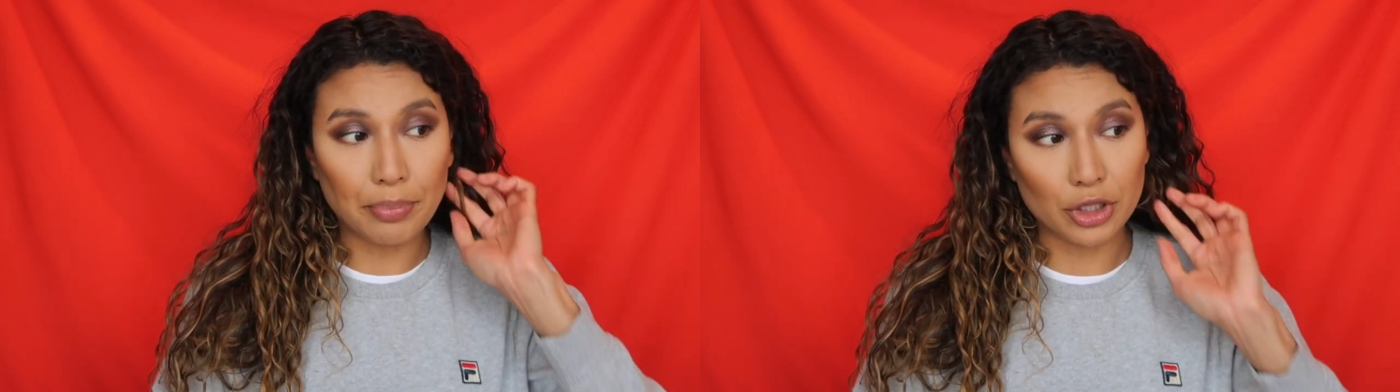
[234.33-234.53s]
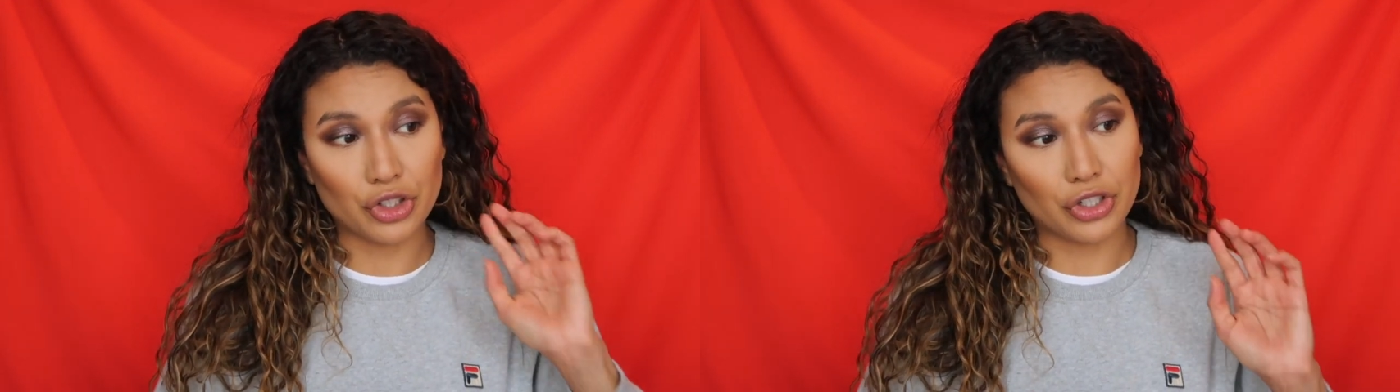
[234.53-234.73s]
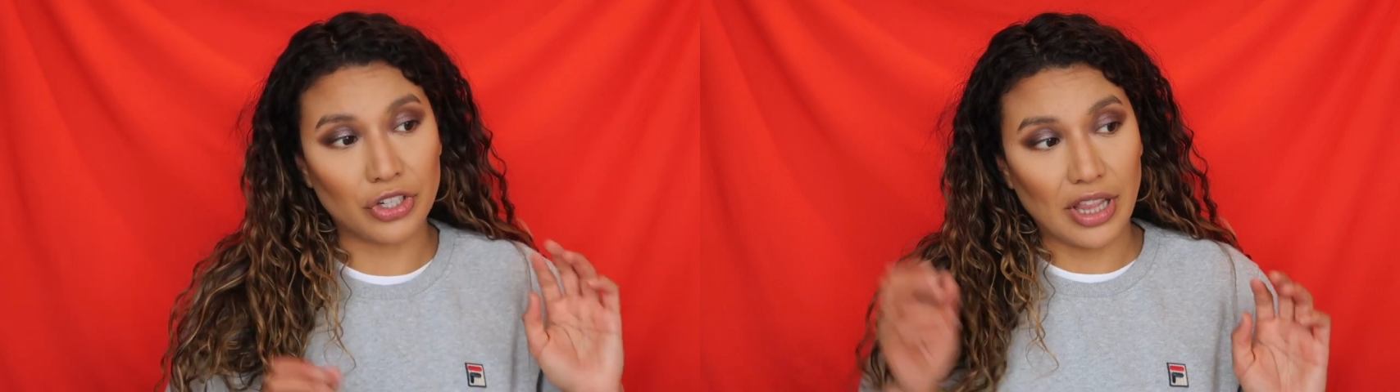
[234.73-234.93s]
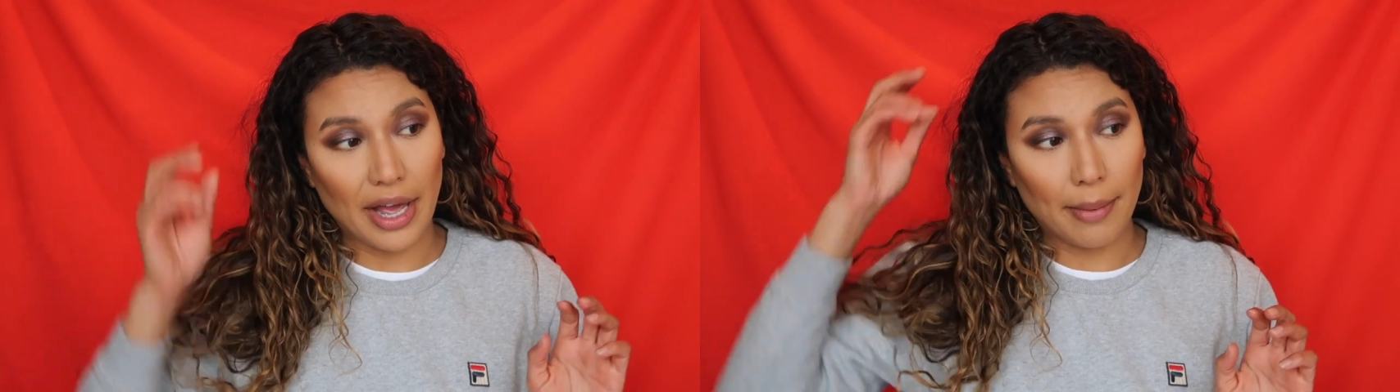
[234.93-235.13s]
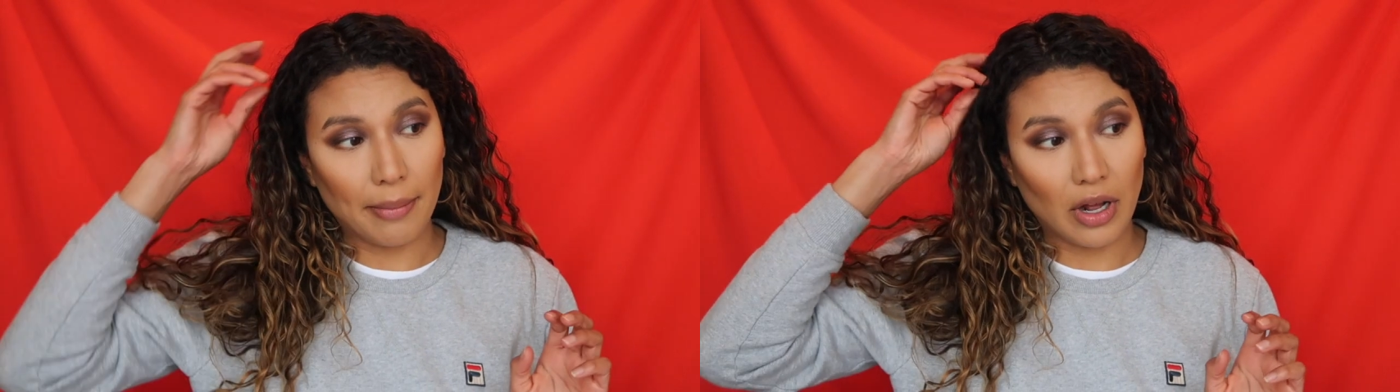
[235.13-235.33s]
butchered
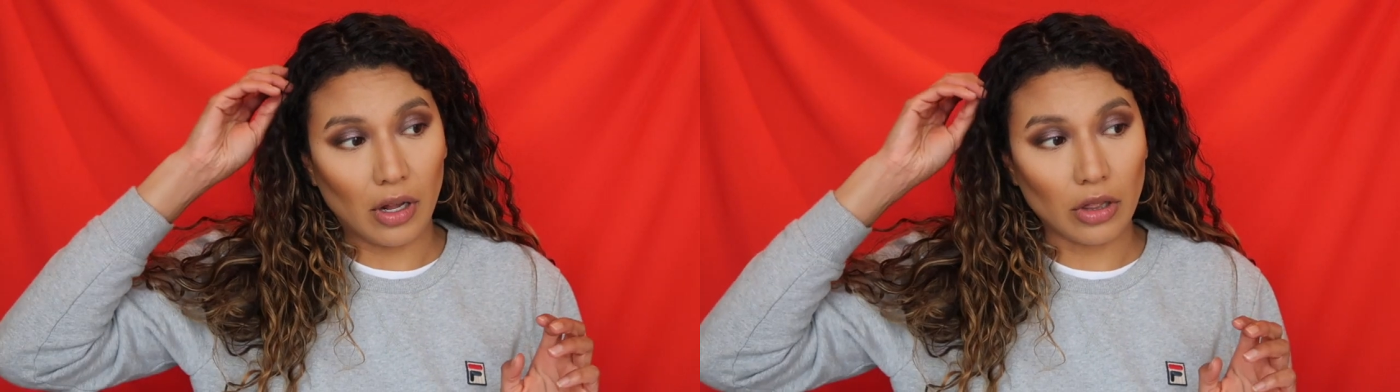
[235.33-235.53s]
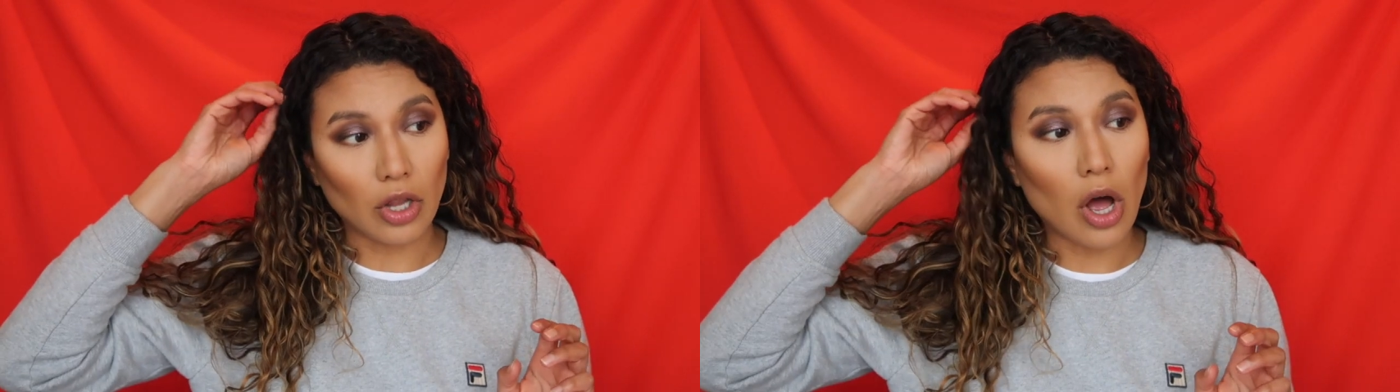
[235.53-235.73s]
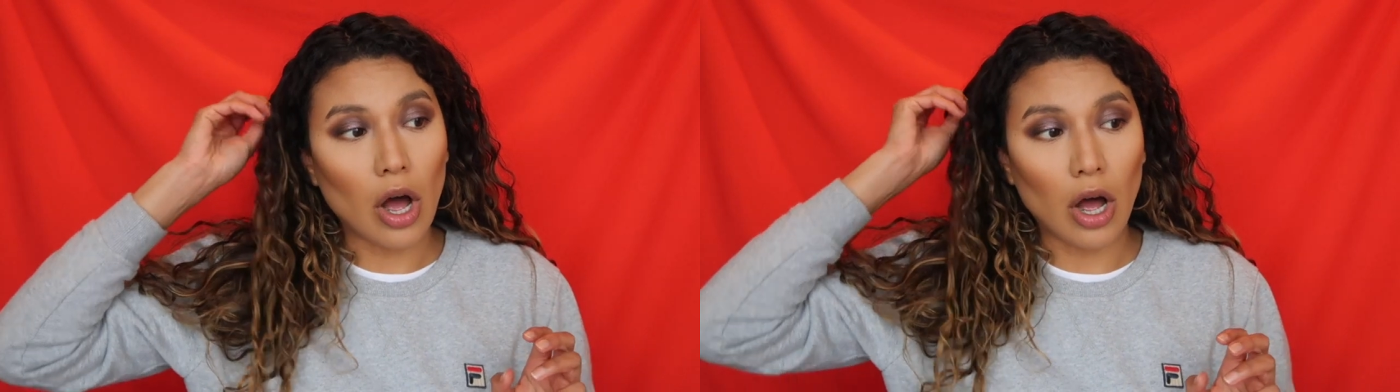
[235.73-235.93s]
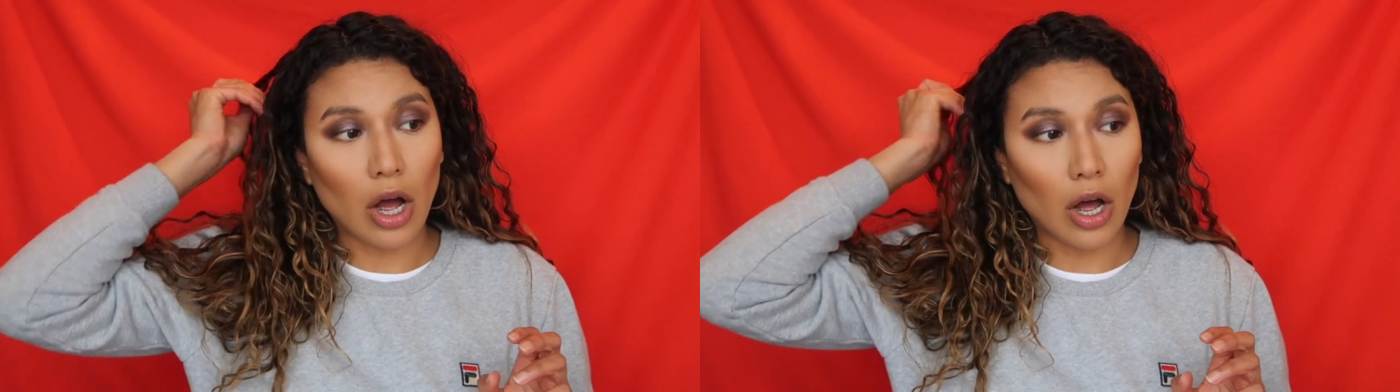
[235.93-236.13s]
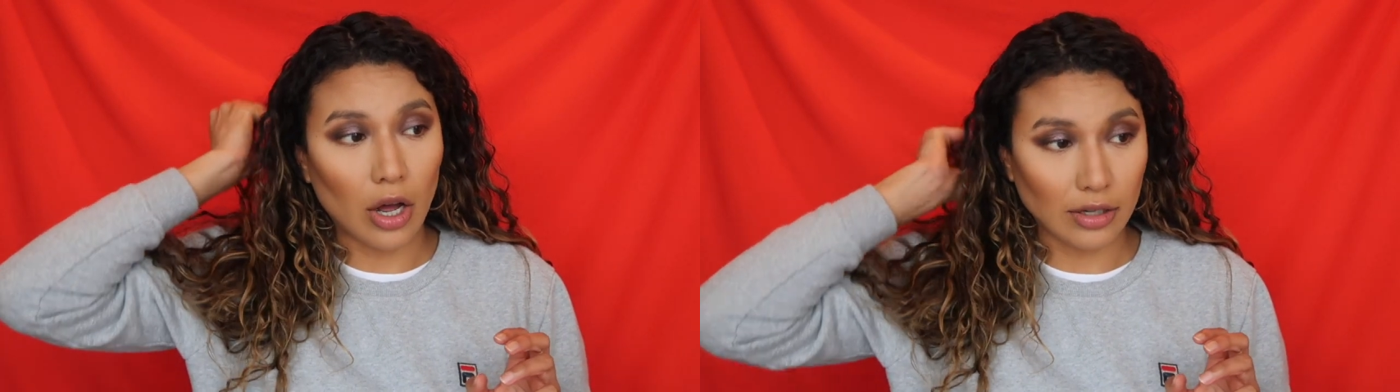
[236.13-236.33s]
them a
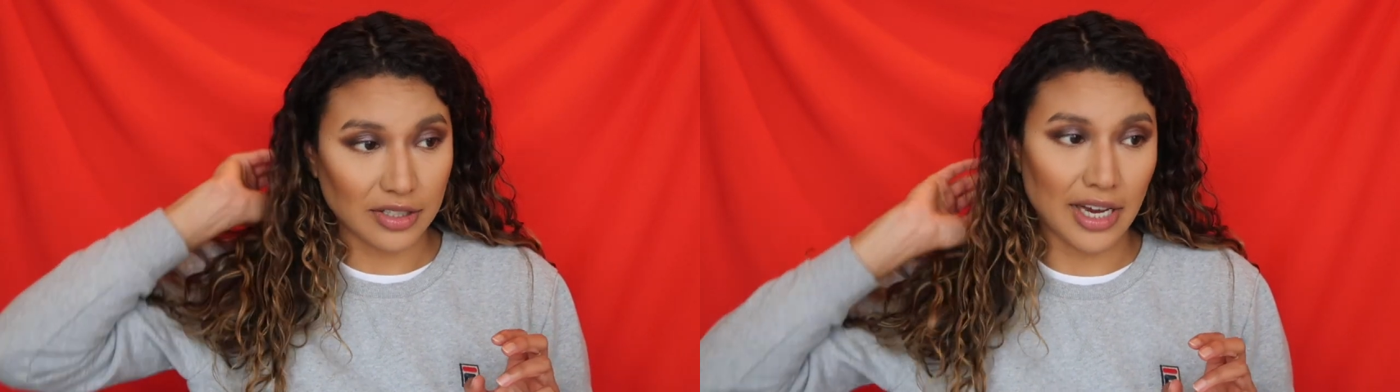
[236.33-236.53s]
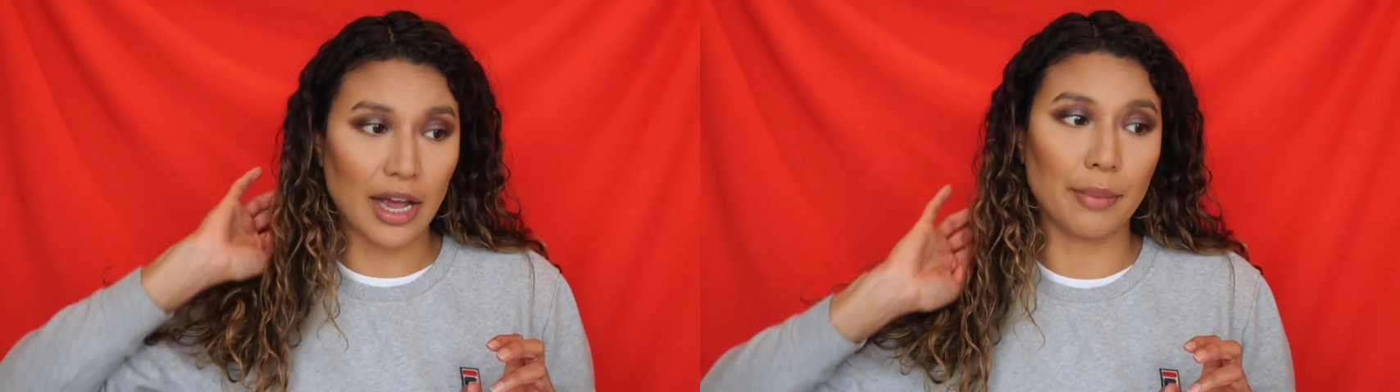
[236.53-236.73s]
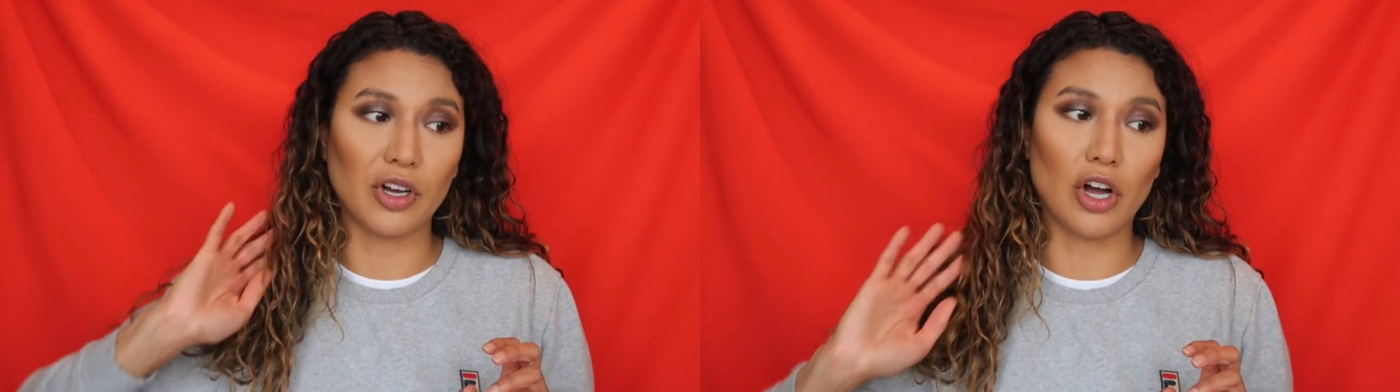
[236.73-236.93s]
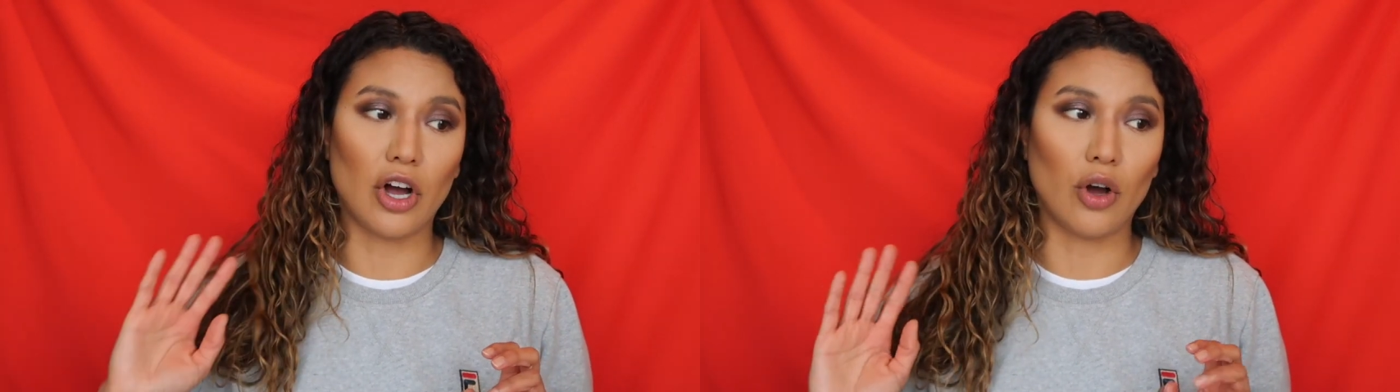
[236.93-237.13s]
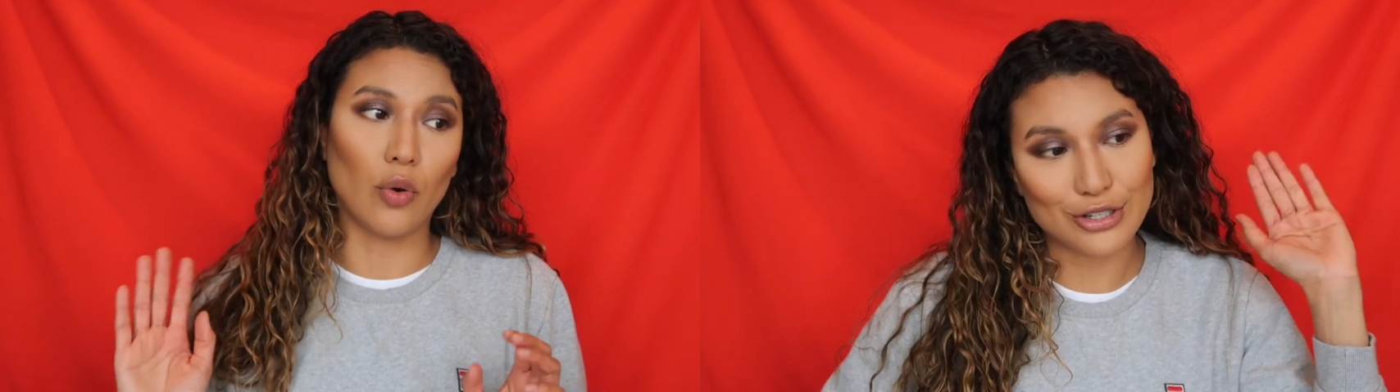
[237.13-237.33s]
long time ago.